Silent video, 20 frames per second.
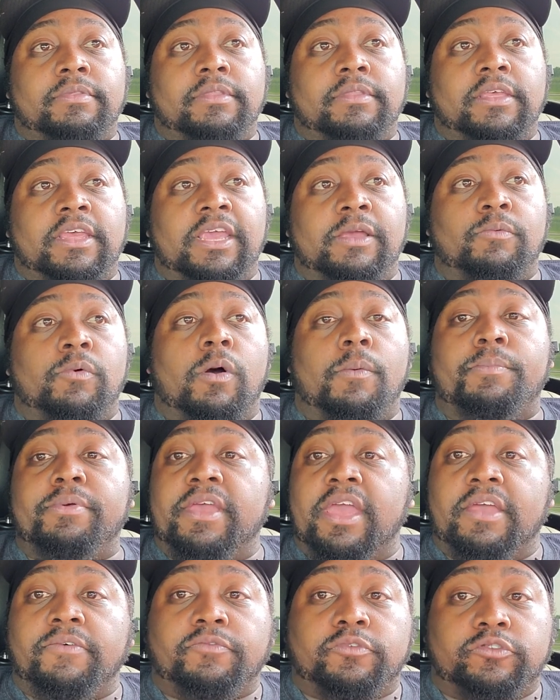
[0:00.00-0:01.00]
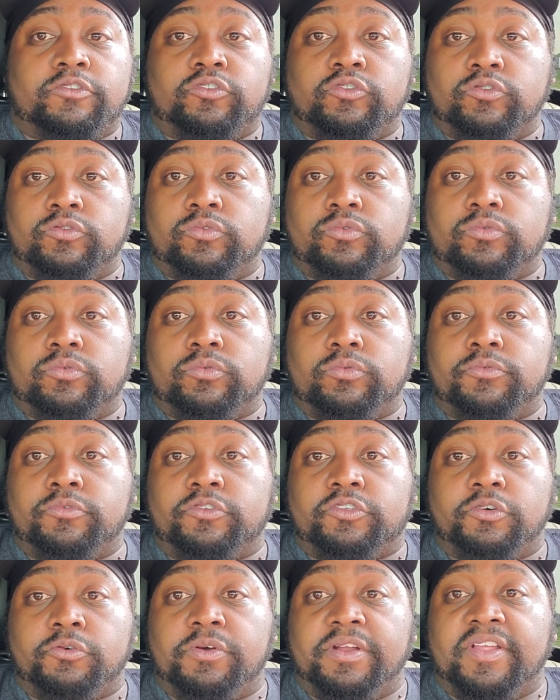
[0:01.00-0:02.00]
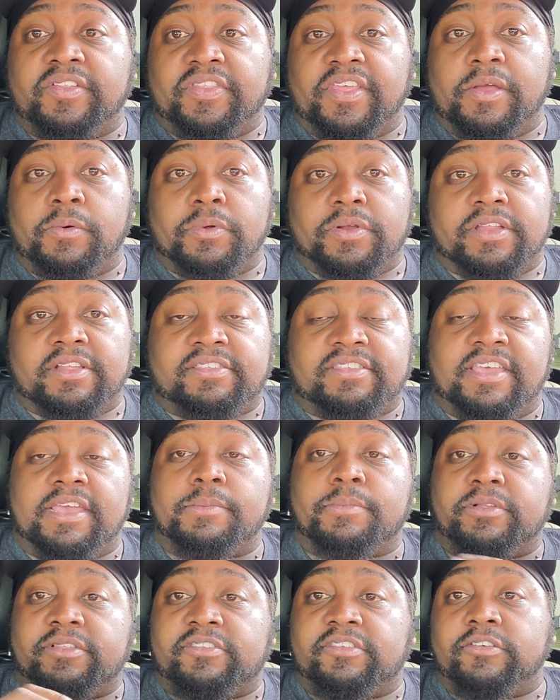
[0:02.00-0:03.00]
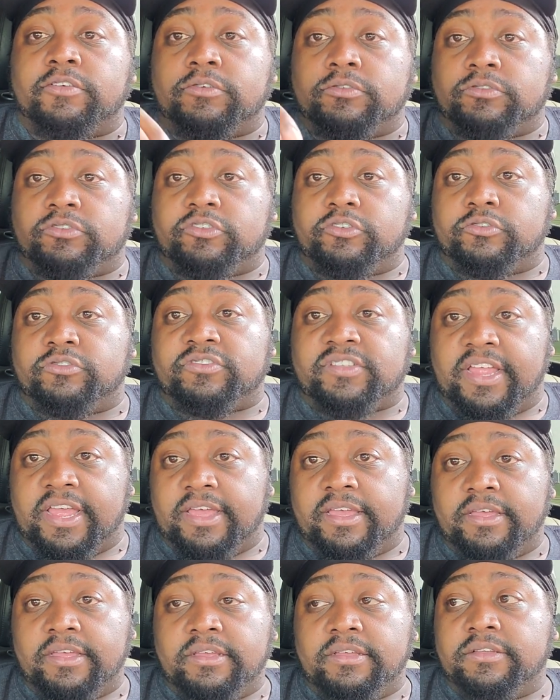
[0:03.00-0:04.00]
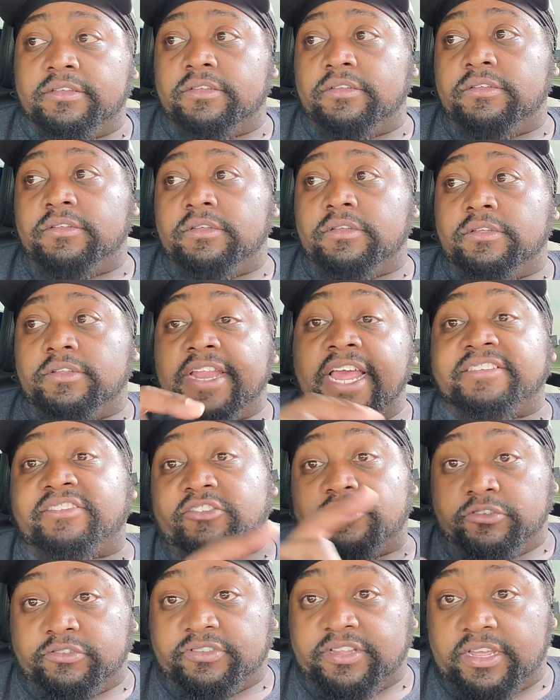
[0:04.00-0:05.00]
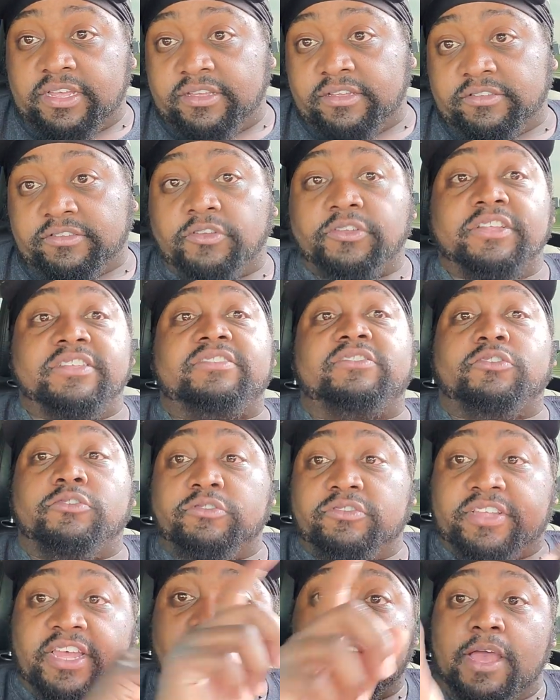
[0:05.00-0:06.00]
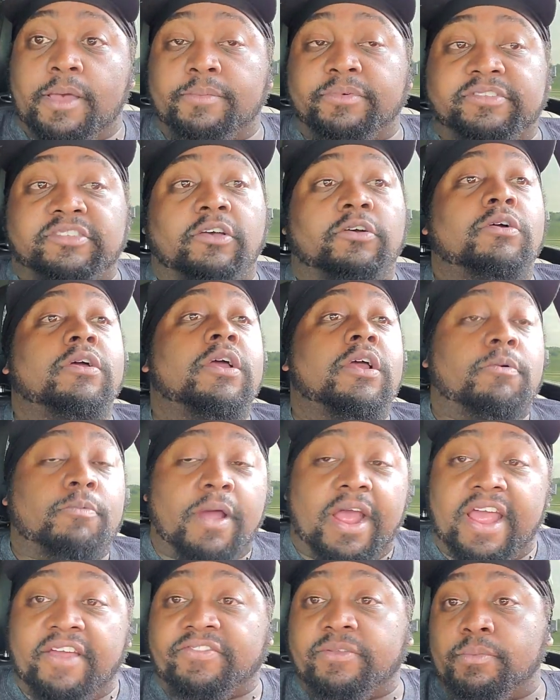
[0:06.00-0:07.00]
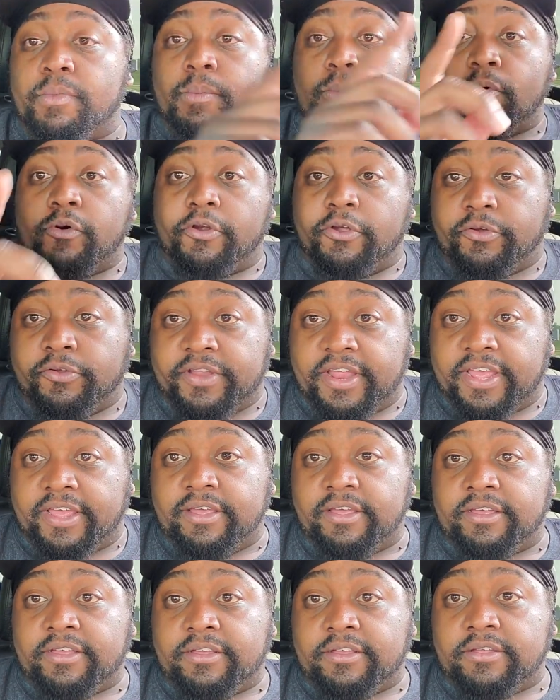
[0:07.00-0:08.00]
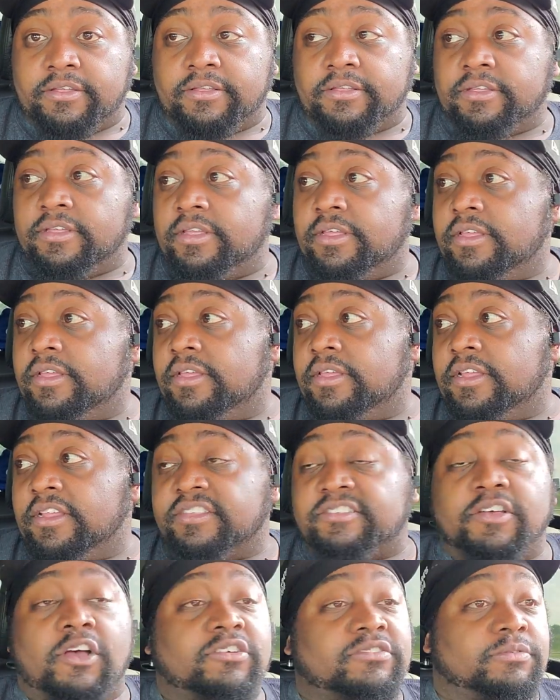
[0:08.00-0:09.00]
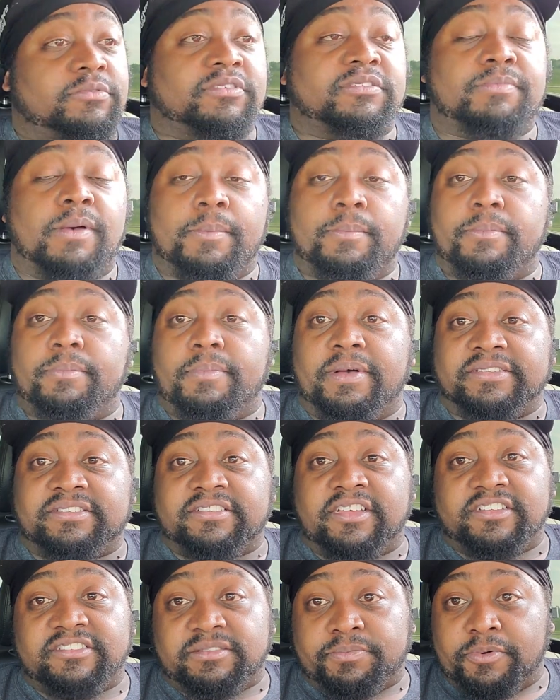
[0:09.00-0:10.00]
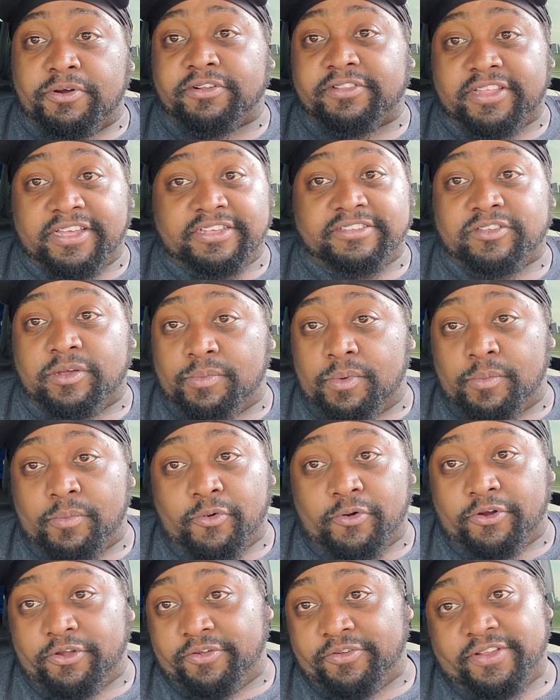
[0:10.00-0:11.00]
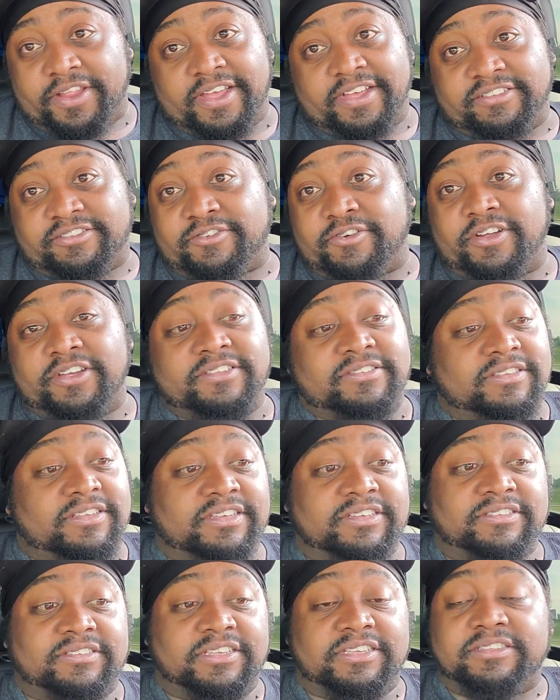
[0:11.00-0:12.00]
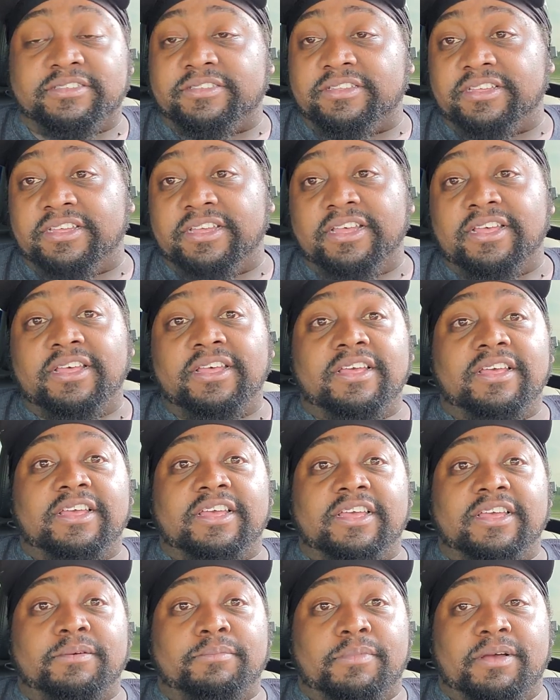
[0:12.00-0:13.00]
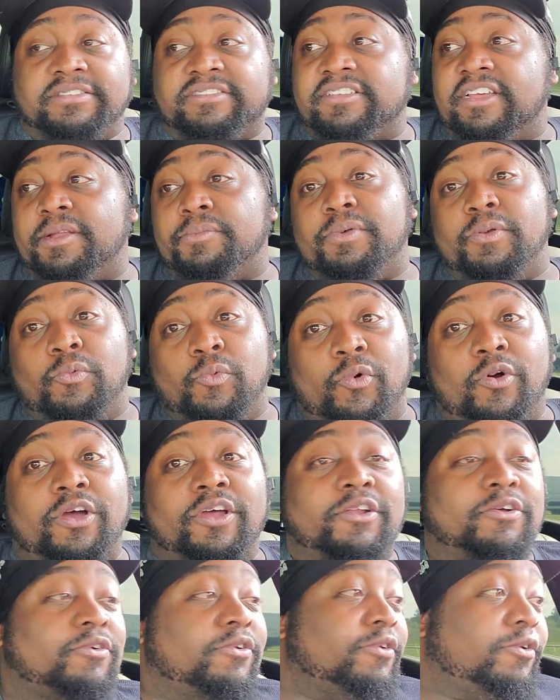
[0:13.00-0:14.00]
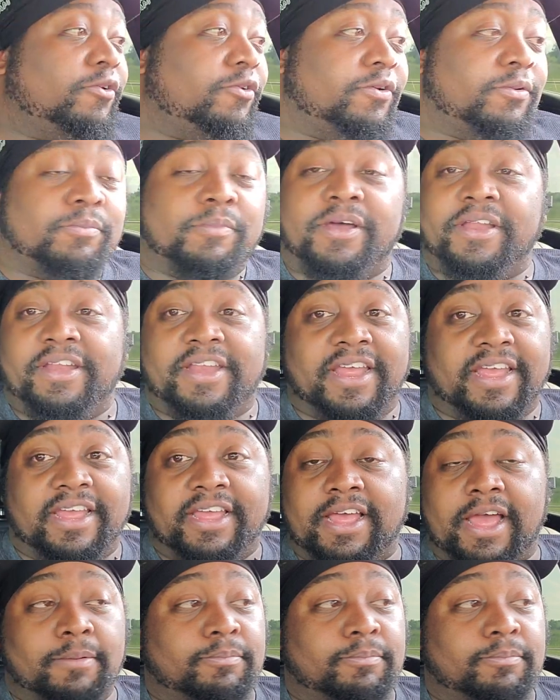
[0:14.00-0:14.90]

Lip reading: he won't be able to do anything with the team until Tuesday, next Tuesday. So, this Tuesday coming. So, right after Memorial Day. It's awesome because my son's birthday is on Memorial Day. It's crazy. My son will be one on Monday.